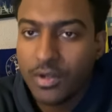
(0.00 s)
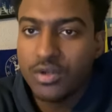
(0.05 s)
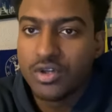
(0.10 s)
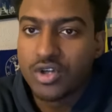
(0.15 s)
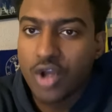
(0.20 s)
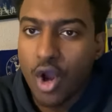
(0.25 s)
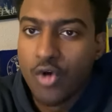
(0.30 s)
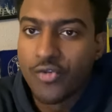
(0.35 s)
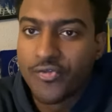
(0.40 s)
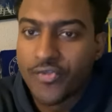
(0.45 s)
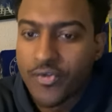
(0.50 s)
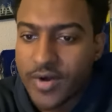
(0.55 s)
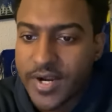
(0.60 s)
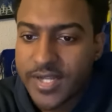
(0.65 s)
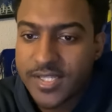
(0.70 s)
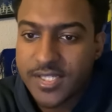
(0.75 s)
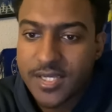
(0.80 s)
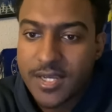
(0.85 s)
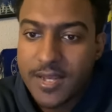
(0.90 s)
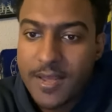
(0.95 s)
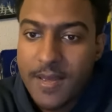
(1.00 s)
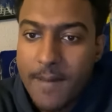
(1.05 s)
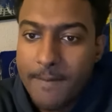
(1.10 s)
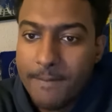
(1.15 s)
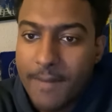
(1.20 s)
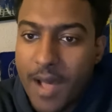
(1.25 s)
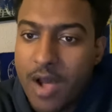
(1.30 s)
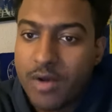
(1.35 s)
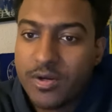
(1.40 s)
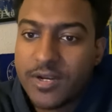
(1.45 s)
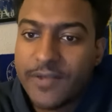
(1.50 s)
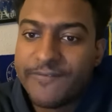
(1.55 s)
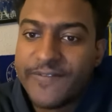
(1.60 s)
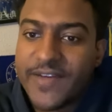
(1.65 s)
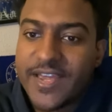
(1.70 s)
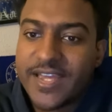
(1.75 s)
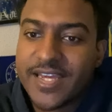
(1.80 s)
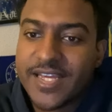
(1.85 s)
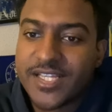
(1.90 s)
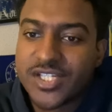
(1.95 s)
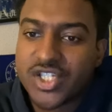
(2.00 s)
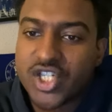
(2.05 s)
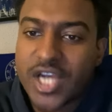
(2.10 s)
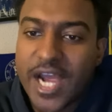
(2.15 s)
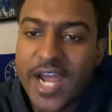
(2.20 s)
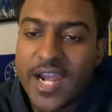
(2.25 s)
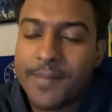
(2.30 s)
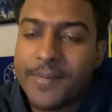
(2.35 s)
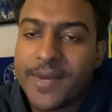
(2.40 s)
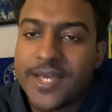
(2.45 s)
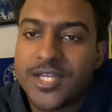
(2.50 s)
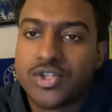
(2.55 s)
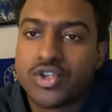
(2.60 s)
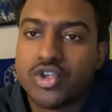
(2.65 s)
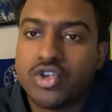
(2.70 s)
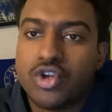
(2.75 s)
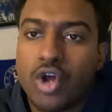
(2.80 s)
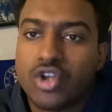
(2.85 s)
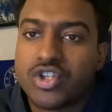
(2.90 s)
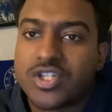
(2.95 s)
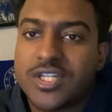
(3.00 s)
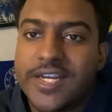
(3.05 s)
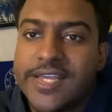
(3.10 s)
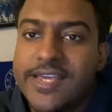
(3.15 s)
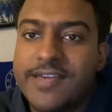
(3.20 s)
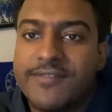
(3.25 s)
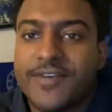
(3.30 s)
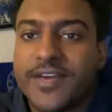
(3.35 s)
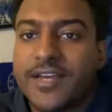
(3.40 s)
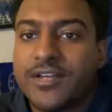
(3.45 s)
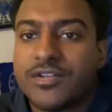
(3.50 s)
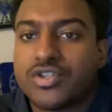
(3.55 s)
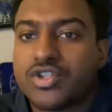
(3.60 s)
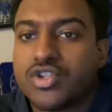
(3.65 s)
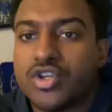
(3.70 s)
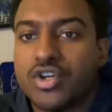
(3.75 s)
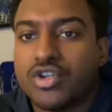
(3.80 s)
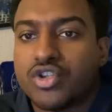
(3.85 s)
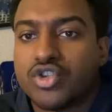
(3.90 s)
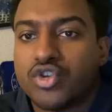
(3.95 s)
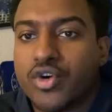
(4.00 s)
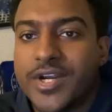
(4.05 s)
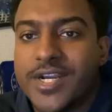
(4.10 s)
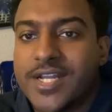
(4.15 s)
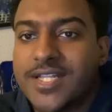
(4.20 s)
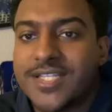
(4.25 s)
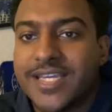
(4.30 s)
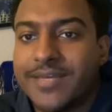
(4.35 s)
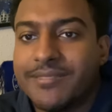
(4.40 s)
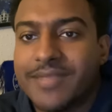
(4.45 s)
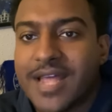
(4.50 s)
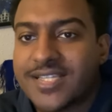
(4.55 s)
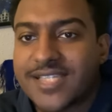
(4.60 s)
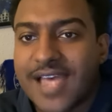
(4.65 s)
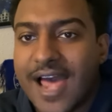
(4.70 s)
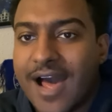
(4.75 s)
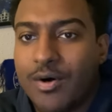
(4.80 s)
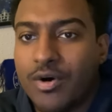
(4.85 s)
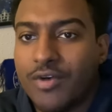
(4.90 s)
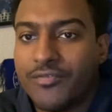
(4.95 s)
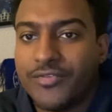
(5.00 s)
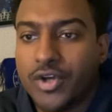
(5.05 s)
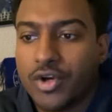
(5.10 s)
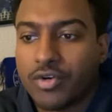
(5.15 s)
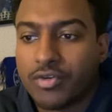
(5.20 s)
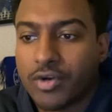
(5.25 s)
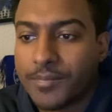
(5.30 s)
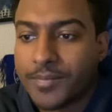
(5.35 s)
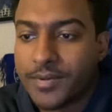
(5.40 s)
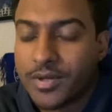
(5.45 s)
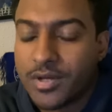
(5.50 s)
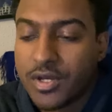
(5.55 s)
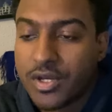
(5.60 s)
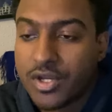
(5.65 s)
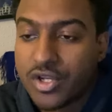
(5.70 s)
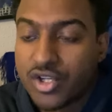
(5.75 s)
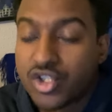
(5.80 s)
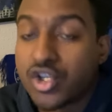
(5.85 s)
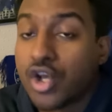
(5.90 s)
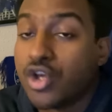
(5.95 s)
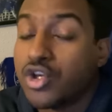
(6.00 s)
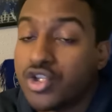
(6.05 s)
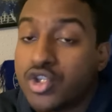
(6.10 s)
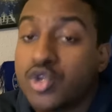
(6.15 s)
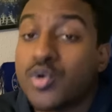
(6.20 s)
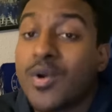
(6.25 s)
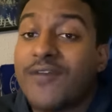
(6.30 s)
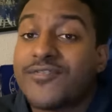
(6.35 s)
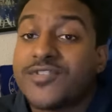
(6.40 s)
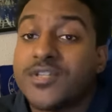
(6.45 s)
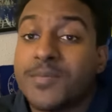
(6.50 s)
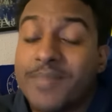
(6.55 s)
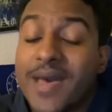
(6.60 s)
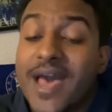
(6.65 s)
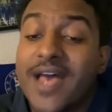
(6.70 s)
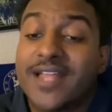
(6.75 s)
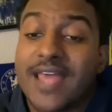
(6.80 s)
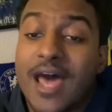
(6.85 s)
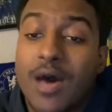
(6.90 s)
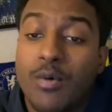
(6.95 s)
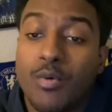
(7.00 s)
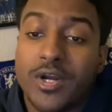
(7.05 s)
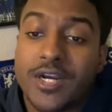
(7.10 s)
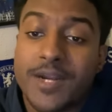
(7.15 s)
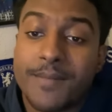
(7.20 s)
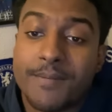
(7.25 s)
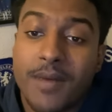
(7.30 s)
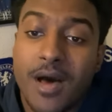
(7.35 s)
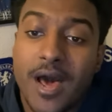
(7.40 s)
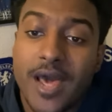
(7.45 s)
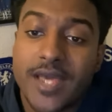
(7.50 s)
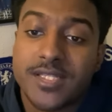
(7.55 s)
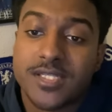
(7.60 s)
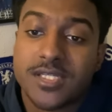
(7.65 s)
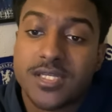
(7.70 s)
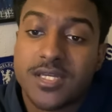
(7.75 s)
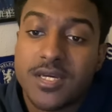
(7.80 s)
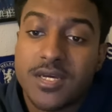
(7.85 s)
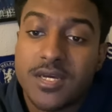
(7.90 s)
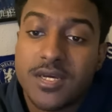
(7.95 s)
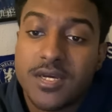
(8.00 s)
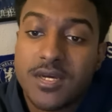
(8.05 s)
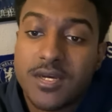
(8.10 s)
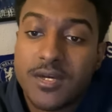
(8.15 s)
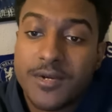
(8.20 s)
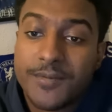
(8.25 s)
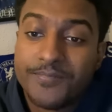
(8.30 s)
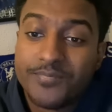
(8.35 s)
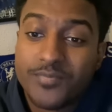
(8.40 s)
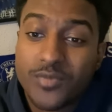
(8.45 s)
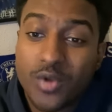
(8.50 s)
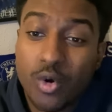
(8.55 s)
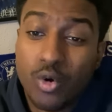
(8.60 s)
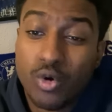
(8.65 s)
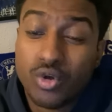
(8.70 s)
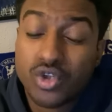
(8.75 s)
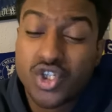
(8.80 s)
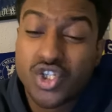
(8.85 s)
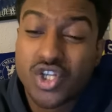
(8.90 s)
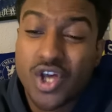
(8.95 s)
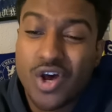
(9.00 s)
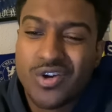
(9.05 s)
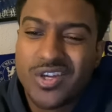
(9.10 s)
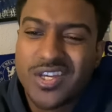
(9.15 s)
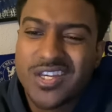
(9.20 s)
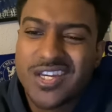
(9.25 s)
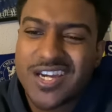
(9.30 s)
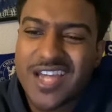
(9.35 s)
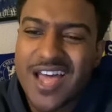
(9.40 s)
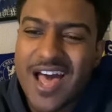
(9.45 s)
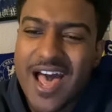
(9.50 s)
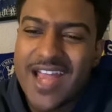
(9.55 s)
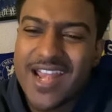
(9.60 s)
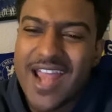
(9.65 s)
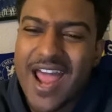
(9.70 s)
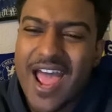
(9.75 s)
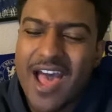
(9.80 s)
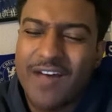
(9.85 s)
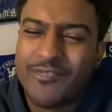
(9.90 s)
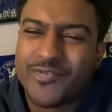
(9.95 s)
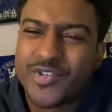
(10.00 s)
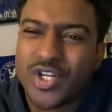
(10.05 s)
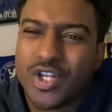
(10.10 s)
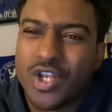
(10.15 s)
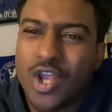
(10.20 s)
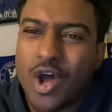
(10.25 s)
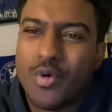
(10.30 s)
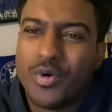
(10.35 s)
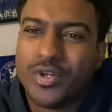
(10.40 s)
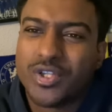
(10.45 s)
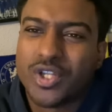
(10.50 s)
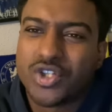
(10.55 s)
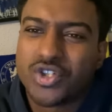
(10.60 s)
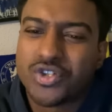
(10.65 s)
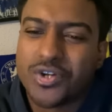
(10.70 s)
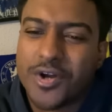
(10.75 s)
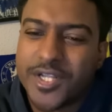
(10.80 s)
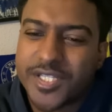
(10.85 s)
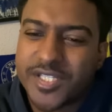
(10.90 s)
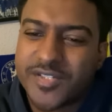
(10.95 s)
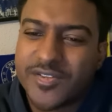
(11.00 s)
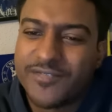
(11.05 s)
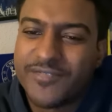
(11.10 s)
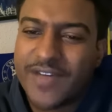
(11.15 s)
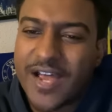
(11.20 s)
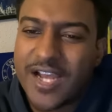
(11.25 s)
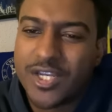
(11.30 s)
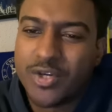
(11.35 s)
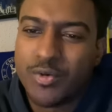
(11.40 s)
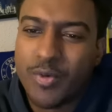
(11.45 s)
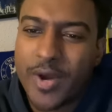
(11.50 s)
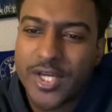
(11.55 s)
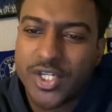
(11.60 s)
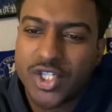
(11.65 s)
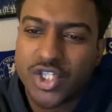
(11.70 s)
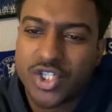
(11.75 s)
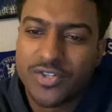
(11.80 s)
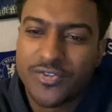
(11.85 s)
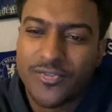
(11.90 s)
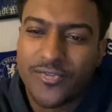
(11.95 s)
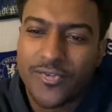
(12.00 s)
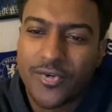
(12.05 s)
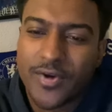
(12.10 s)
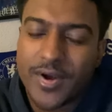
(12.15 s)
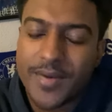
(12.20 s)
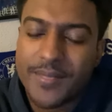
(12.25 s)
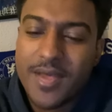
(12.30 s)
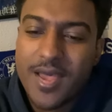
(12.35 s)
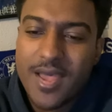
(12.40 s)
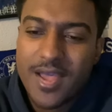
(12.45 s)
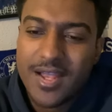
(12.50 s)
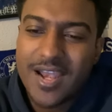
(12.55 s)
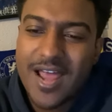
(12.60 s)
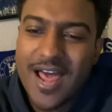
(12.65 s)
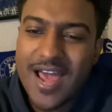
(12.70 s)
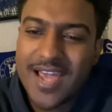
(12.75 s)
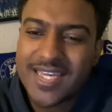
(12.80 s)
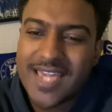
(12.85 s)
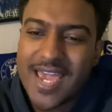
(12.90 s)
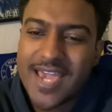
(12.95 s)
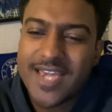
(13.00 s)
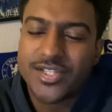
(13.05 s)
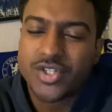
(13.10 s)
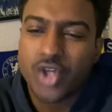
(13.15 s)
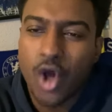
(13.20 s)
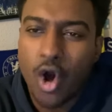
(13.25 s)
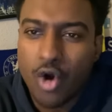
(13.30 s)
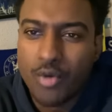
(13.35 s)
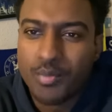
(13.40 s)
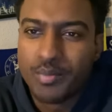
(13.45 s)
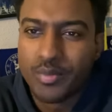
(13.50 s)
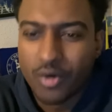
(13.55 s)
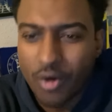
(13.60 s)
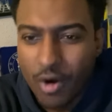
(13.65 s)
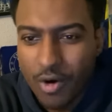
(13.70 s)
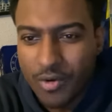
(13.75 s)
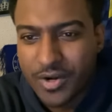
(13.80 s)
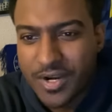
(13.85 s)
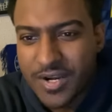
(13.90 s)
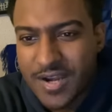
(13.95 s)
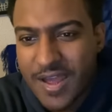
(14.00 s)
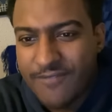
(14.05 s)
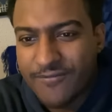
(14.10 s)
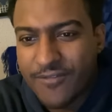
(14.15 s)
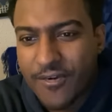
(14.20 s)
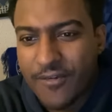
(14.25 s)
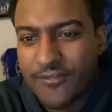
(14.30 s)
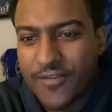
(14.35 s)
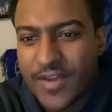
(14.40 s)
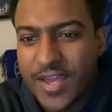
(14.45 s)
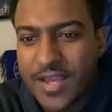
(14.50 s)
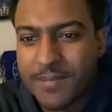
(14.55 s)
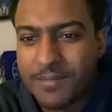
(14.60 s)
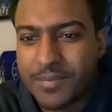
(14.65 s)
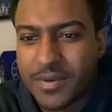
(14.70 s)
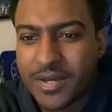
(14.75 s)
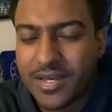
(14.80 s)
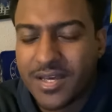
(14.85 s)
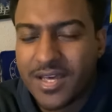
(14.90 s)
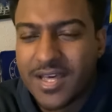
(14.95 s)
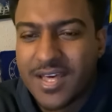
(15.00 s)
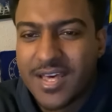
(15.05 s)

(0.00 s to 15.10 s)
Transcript: go for it. My only thing is, Chalobah is not leaving to join a team that's out of Europe. So you do have to bear that one in mind. Also, you kind of have to lower the transfer valuation for him. Like, yeah, he's homegrown and everything, but